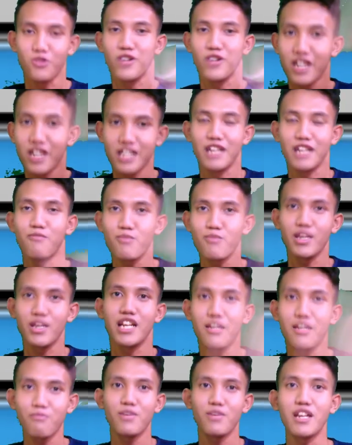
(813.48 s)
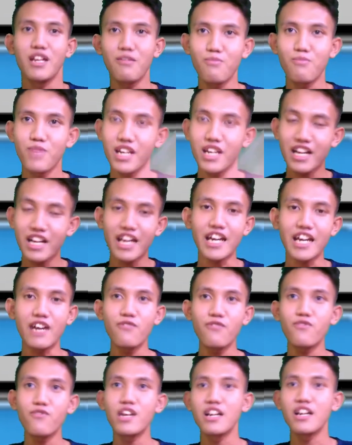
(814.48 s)
Need to
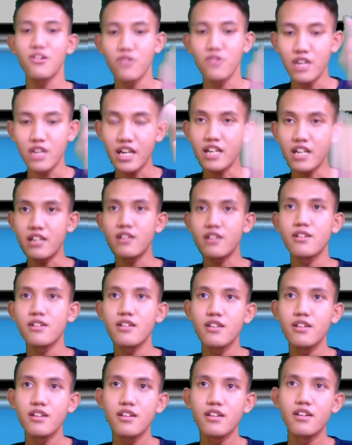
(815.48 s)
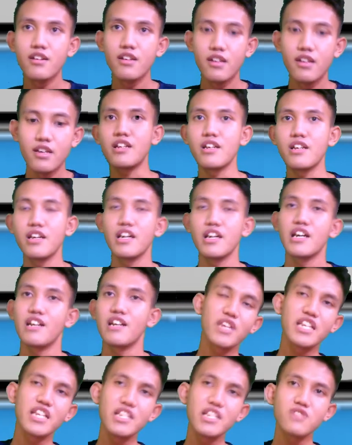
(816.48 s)
repeat like hafal Quran. So
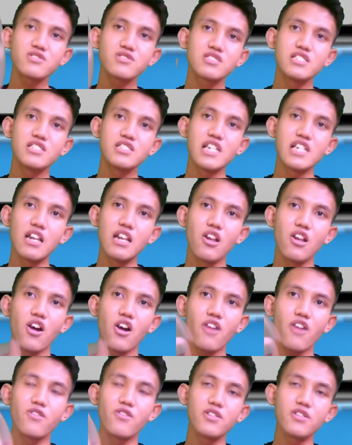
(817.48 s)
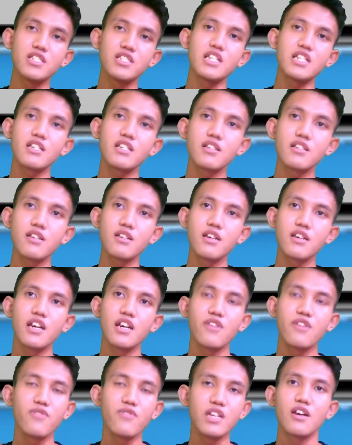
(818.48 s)
first step to reduce the law of logic,
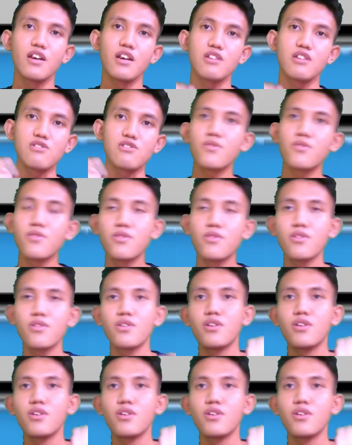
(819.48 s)
you need to